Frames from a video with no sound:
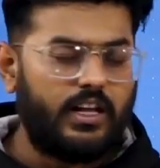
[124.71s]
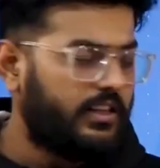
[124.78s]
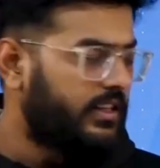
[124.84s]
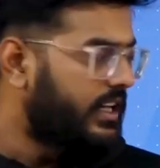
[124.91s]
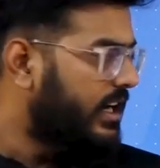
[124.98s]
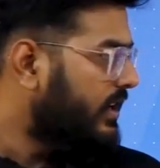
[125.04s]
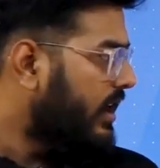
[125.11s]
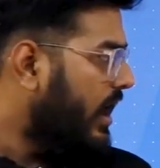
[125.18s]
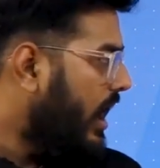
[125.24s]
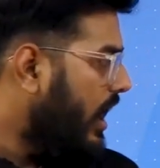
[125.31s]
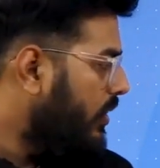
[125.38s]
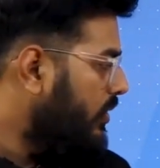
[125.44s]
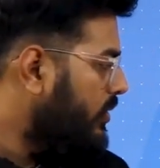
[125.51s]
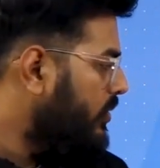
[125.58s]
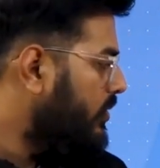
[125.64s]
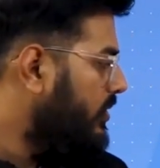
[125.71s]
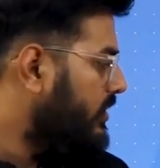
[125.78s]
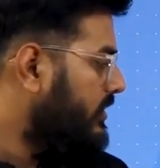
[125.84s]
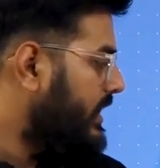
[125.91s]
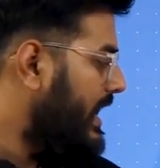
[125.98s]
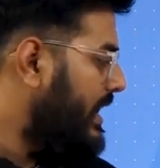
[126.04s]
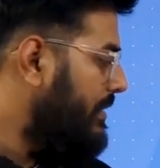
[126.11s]
That how to
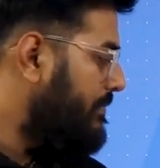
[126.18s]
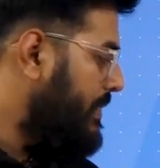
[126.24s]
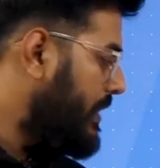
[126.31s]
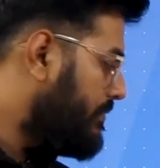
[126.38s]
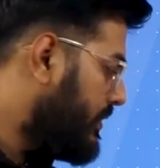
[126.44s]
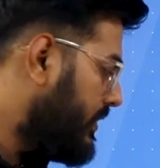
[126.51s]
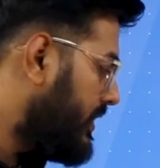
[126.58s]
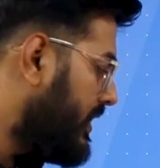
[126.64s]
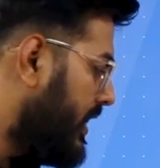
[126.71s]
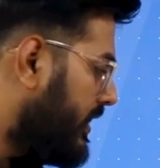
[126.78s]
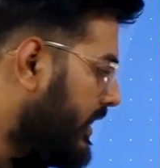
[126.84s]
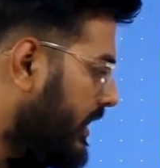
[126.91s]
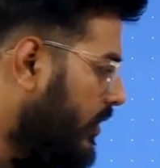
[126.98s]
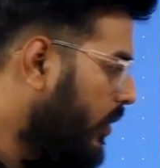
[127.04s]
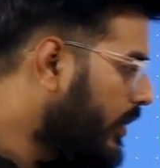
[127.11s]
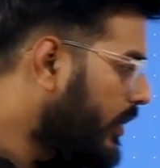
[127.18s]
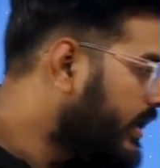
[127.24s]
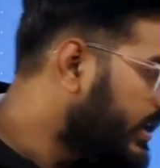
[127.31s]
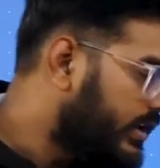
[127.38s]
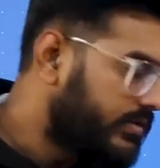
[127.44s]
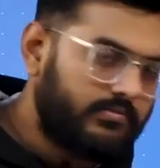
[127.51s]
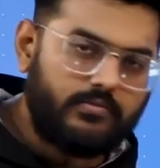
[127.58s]
tell people that
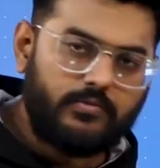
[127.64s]
okay,